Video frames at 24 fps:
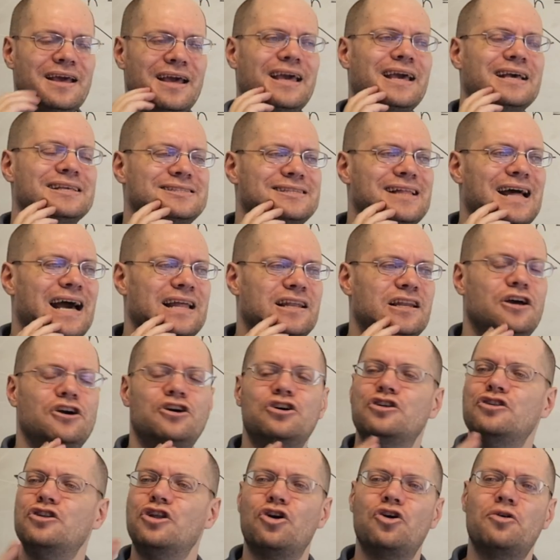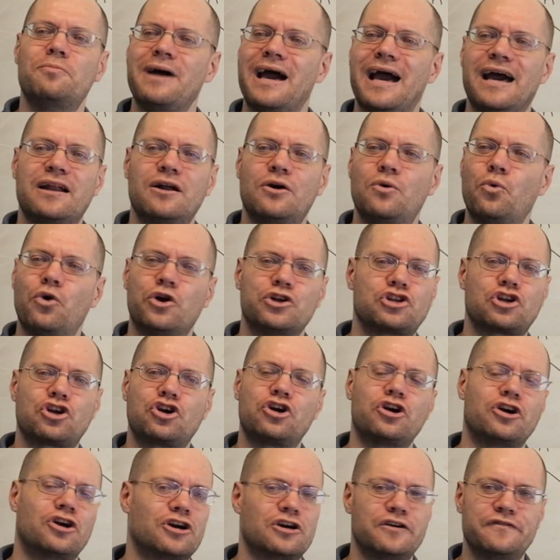is that no matter what
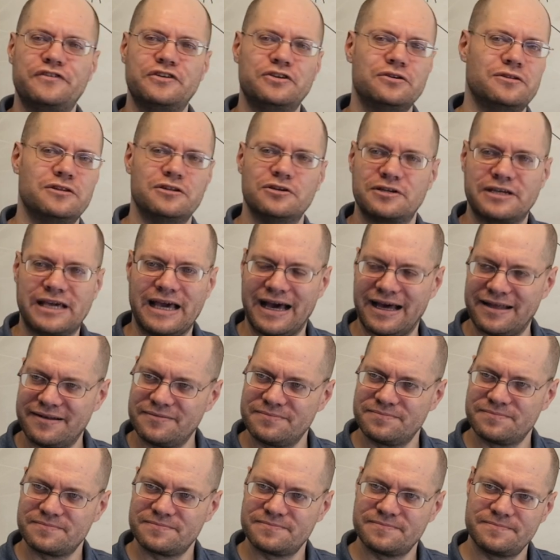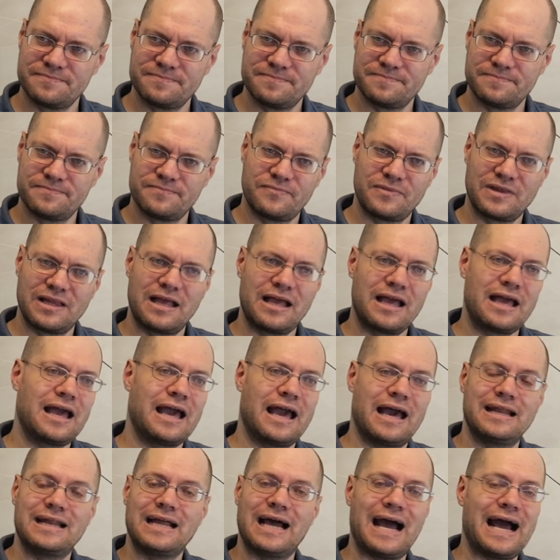curve you look at
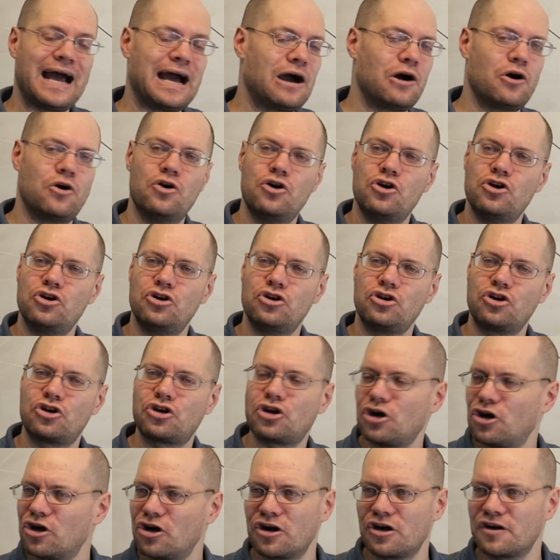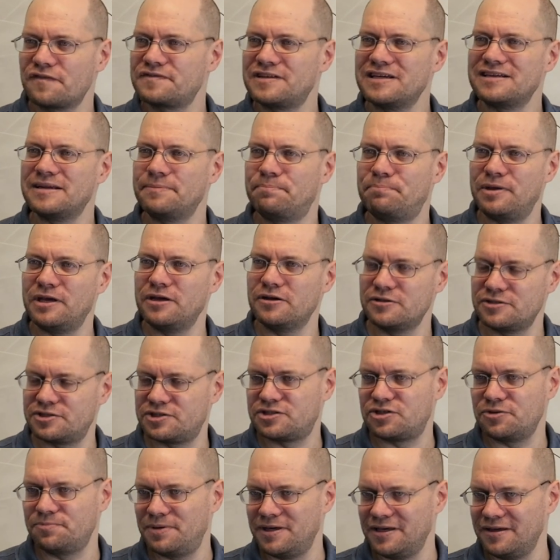and how curved it appears
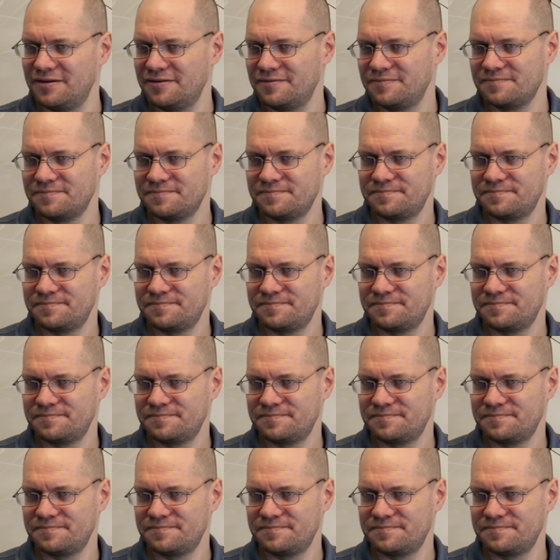to be,